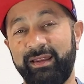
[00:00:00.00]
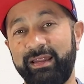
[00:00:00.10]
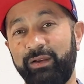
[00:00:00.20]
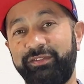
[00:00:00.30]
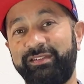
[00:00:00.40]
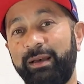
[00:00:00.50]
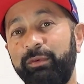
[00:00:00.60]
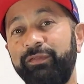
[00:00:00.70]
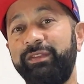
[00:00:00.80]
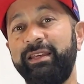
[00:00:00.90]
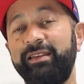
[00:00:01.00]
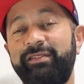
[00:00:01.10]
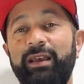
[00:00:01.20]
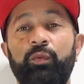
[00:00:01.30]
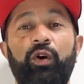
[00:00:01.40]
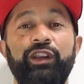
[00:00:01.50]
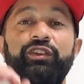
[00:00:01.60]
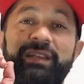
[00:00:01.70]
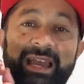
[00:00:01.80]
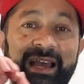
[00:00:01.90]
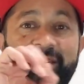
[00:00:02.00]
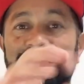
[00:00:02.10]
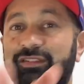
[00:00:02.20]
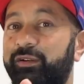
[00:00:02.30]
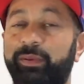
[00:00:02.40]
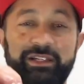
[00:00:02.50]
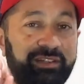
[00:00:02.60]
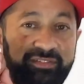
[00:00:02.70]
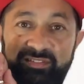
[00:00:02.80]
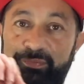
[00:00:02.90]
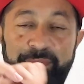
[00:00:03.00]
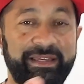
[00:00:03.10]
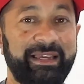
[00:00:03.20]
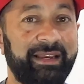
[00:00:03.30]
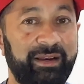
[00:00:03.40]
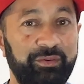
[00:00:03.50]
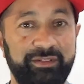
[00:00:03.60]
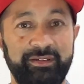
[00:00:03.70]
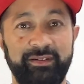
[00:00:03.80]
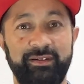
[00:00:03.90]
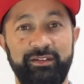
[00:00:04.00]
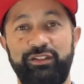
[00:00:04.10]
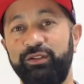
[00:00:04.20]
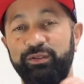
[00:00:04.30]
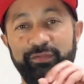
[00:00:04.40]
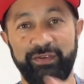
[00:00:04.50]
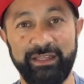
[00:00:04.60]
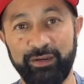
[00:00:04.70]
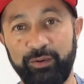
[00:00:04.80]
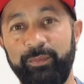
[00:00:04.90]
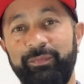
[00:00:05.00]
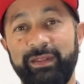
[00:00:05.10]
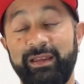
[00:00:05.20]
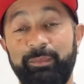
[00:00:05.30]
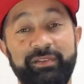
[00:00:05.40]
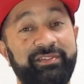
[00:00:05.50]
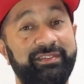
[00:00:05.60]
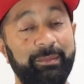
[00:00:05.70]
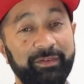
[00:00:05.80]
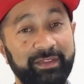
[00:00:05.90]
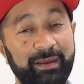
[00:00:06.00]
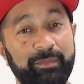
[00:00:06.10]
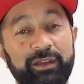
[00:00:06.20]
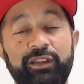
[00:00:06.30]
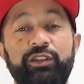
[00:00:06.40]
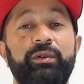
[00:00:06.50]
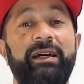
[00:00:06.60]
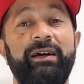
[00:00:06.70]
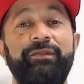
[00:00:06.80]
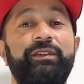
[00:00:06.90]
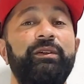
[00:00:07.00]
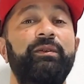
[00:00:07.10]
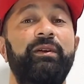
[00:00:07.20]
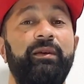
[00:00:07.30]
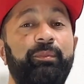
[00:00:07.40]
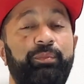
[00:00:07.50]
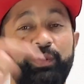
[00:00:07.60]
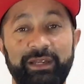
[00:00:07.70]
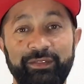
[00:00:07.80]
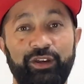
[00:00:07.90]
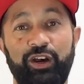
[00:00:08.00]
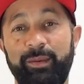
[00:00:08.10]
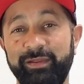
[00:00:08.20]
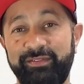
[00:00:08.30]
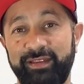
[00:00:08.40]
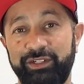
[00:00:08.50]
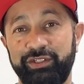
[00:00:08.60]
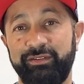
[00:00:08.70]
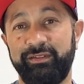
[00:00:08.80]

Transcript: Now, some of these I want you to answer by just speaking out to the video, but some of them you have to put in the comment section.